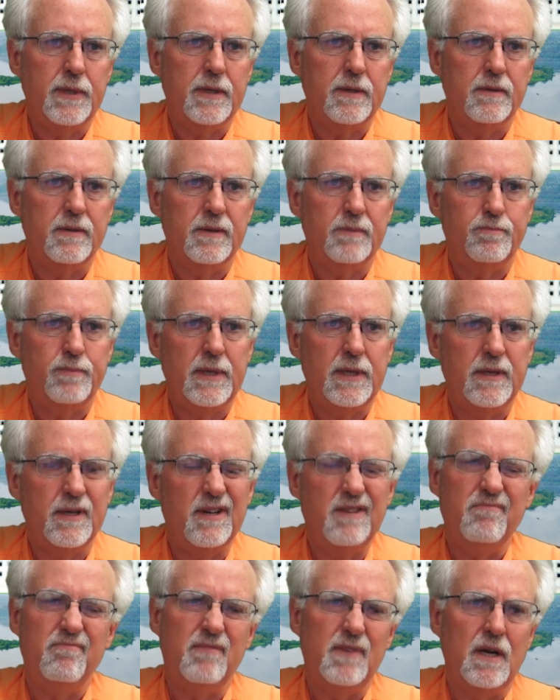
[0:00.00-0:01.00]
pin,
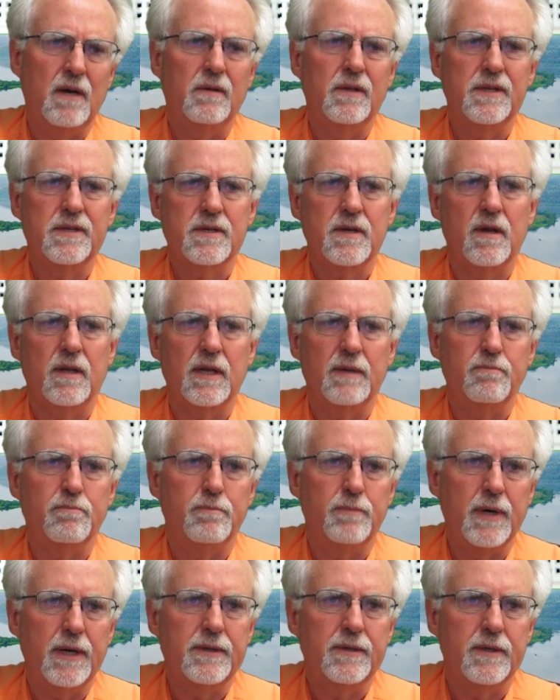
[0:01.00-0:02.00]
pin no, let's call it
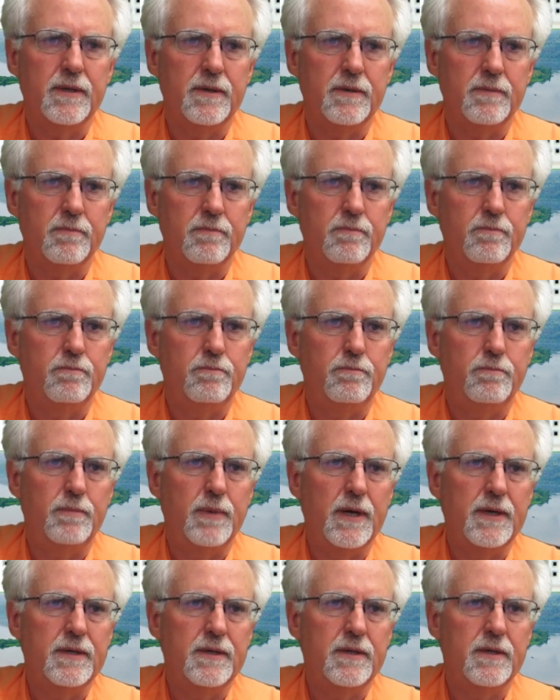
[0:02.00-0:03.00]
button
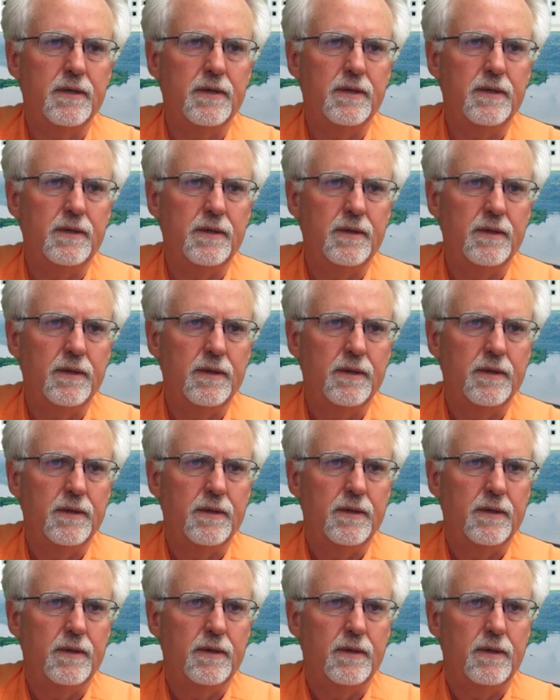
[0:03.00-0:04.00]
button
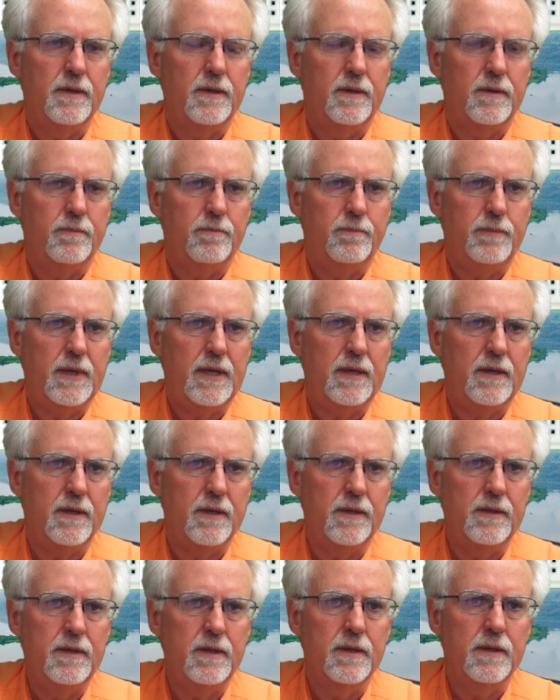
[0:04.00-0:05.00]

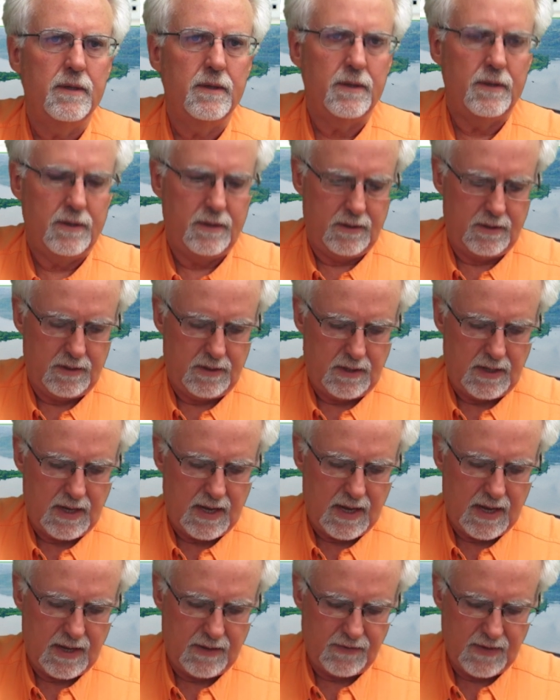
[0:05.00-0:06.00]
pin.
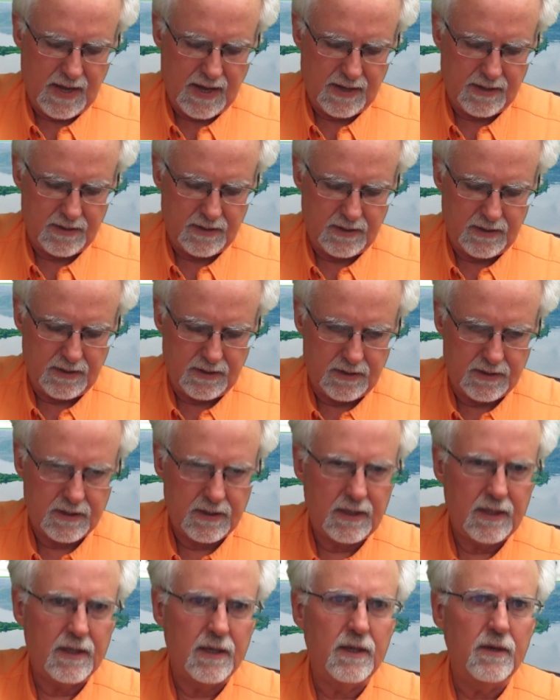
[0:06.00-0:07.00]
And that is
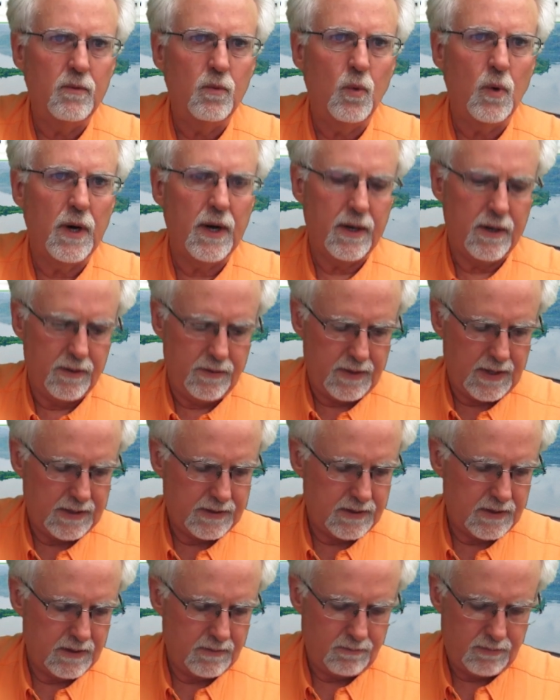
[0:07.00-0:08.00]
in where?
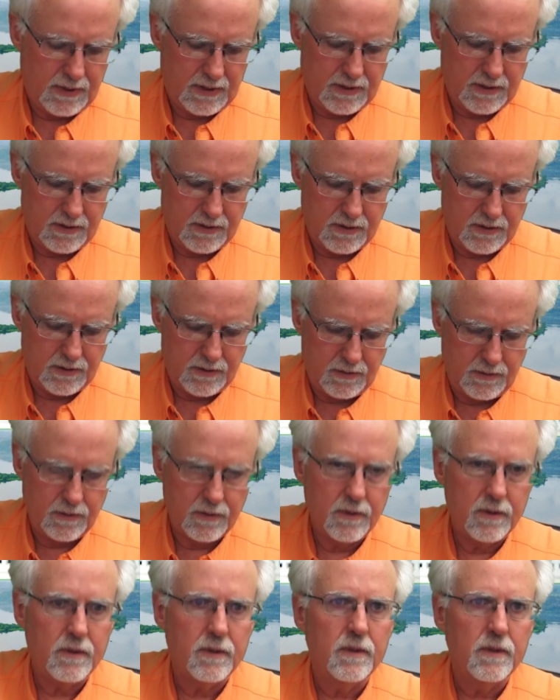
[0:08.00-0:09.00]
That's in pin 2